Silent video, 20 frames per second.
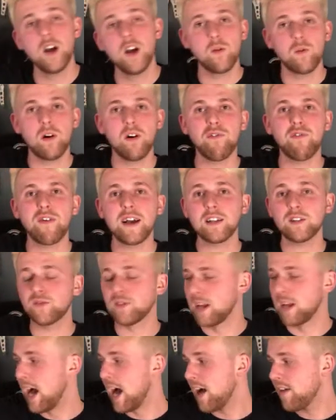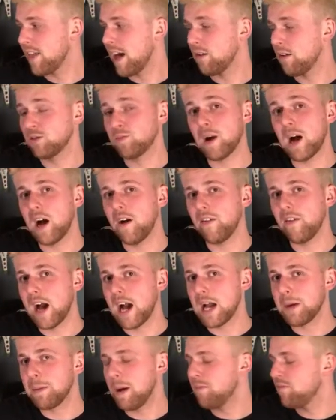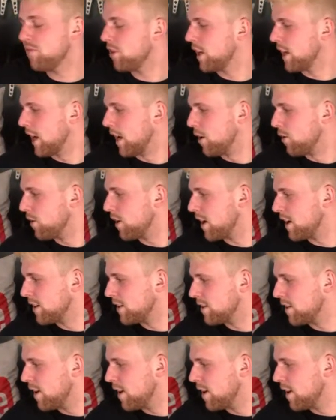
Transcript: Well, thanks for that. That was part of the IMM video, and